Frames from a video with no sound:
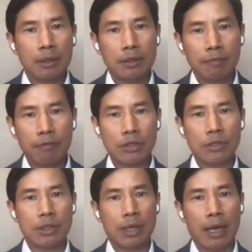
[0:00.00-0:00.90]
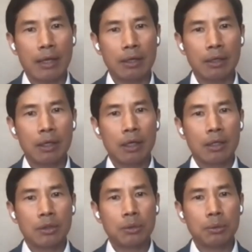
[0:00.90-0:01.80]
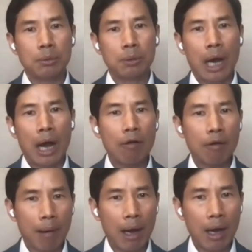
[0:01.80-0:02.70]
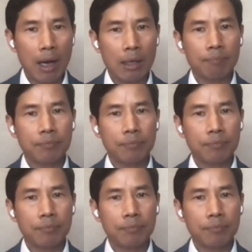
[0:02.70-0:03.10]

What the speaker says: investors can do our part